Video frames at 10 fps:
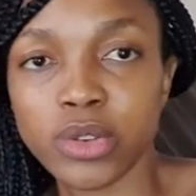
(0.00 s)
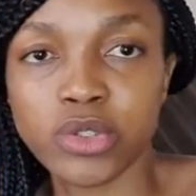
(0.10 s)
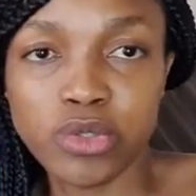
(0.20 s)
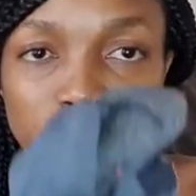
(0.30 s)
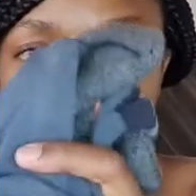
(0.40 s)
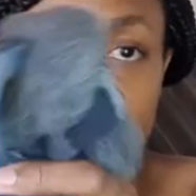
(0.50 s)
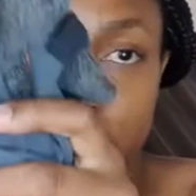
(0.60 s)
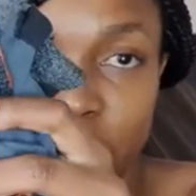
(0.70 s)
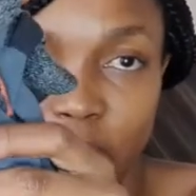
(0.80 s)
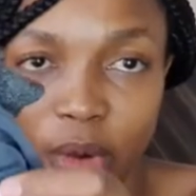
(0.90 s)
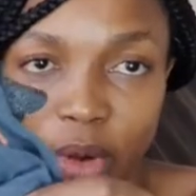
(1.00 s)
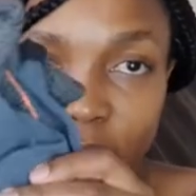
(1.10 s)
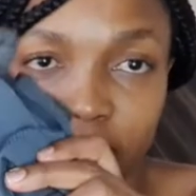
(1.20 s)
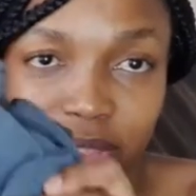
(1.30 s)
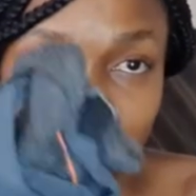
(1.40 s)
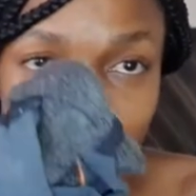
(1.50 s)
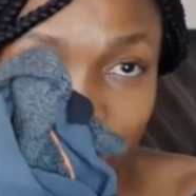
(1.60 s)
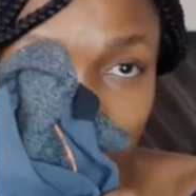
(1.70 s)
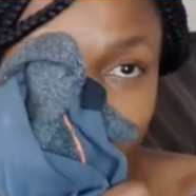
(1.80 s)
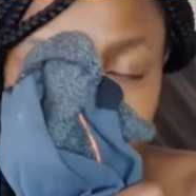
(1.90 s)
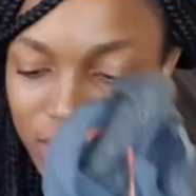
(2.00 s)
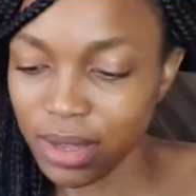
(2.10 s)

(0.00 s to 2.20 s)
two of the socks